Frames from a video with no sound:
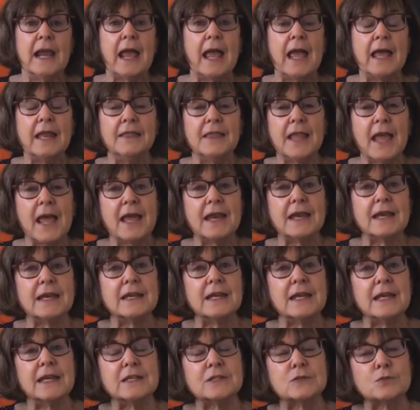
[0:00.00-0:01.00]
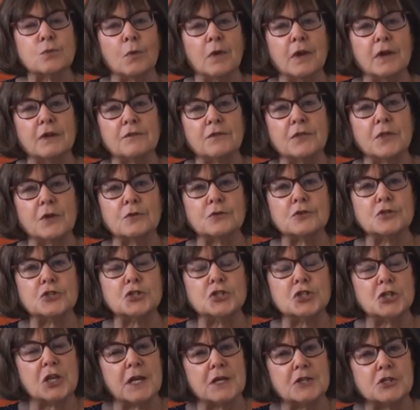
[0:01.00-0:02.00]
And that is one of those
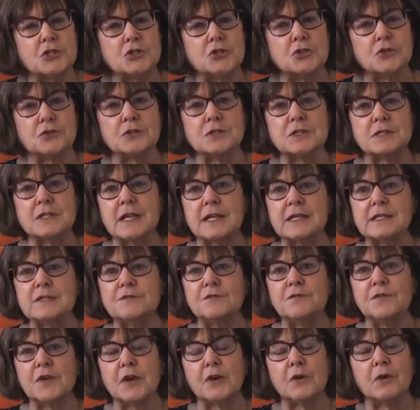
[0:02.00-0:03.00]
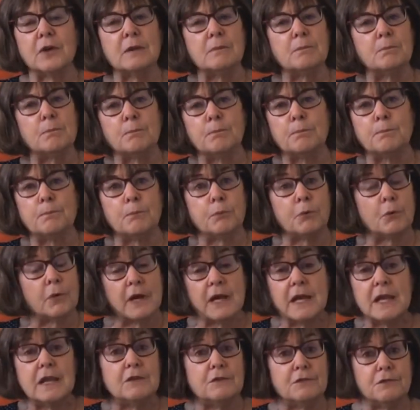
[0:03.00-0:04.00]
gestures that's very
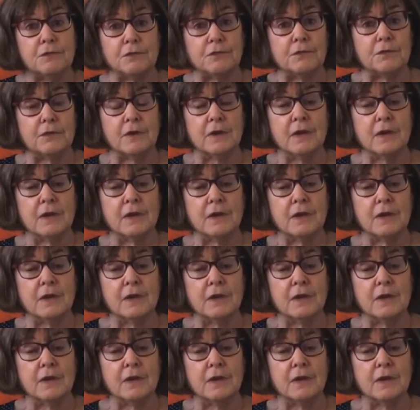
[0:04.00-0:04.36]
brief,